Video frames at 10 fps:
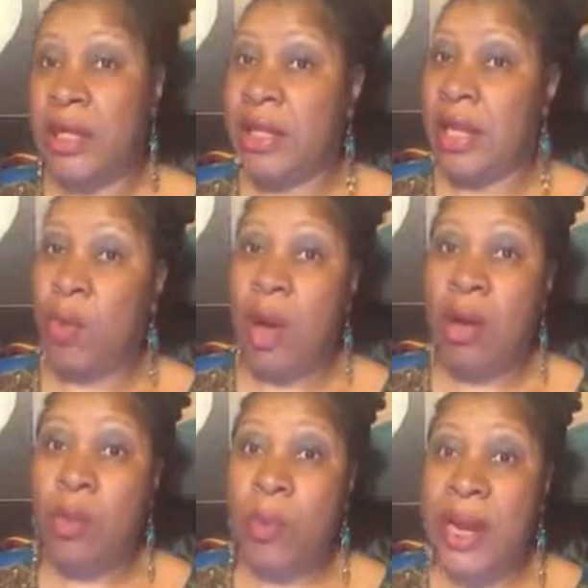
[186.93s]
They
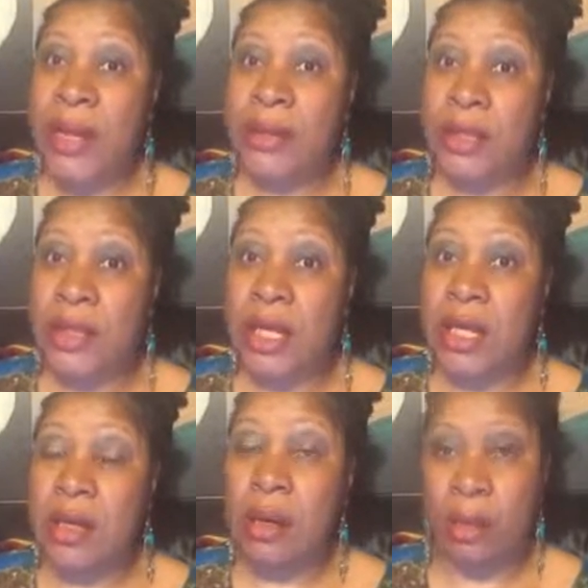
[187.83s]
walk away
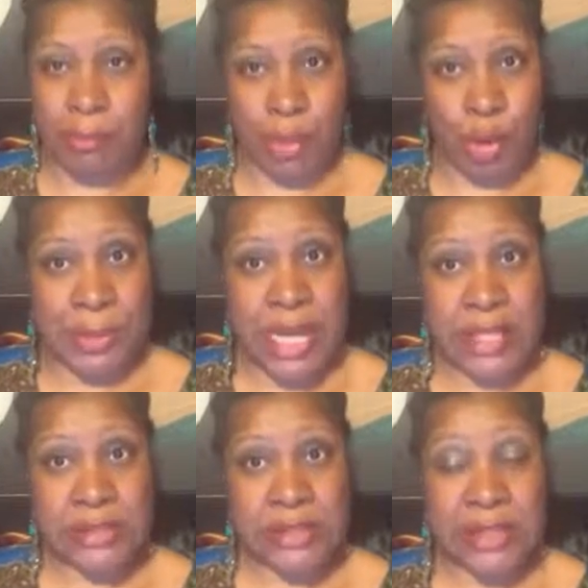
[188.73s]
looking
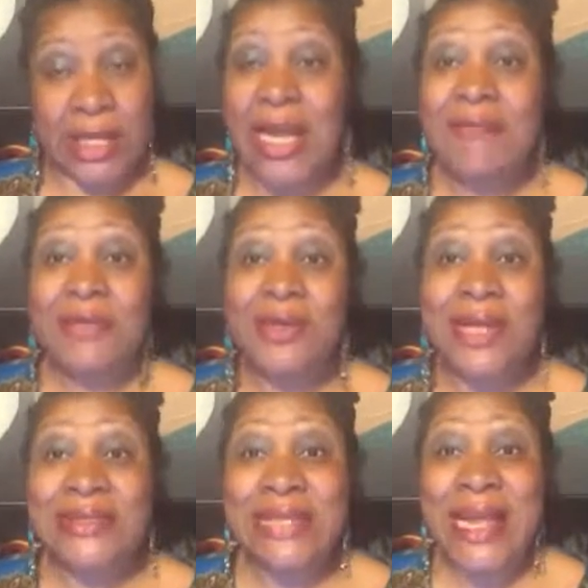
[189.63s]
perplexed, even though
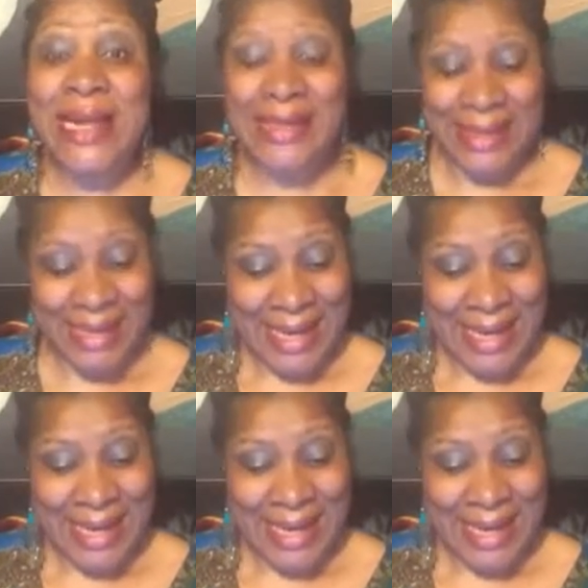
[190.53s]
they said,